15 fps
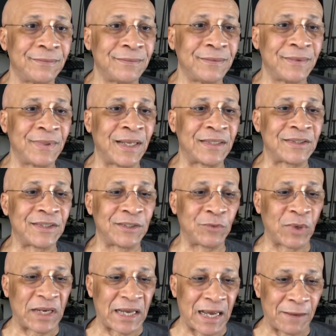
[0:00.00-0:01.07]
let's see
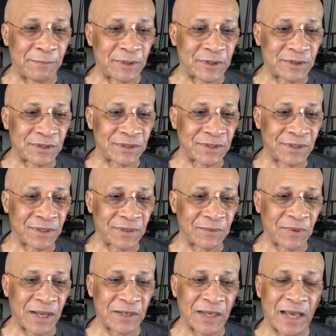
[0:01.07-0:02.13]
what happens.
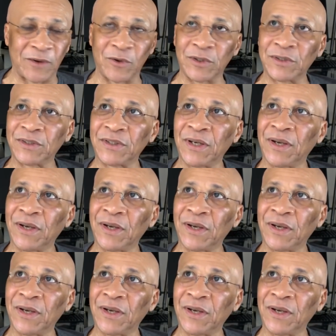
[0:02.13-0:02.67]
How does